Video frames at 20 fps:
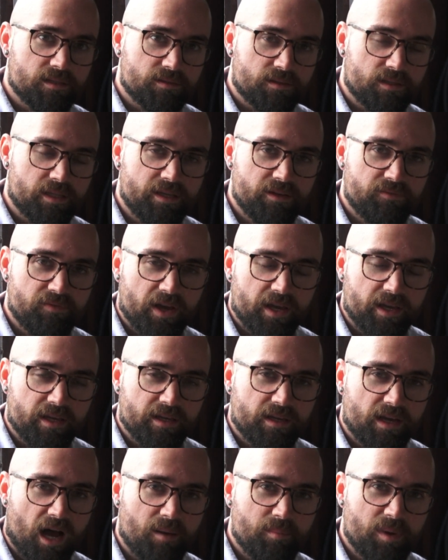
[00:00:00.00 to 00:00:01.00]
leave
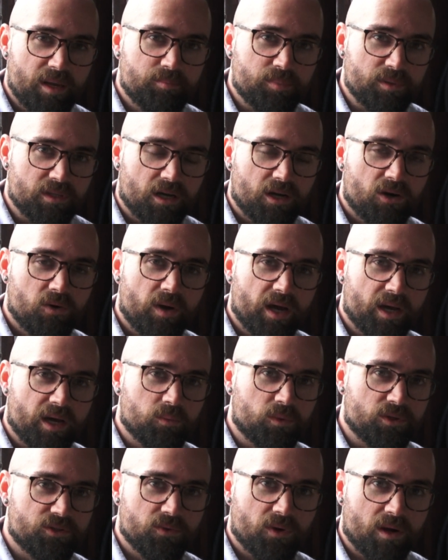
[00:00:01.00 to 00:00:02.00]
a comment below
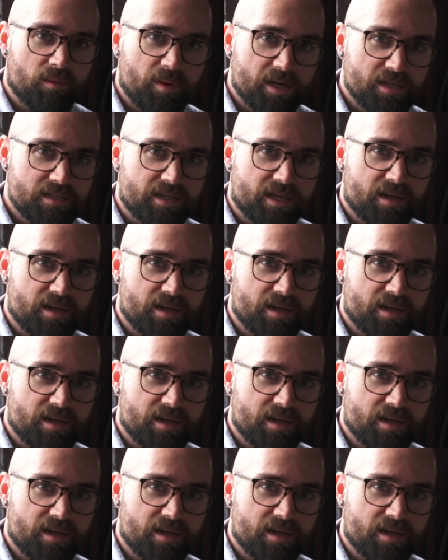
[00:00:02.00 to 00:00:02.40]
and we'll do our best to